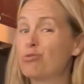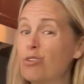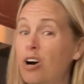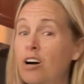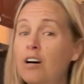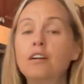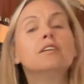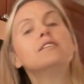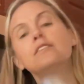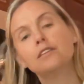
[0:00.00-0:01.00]
raw.
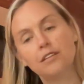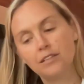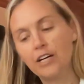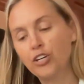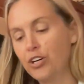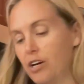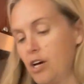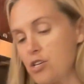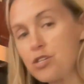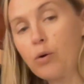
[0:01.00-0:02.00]
Not good.
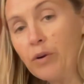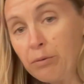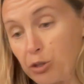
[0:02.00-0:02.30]
So I want them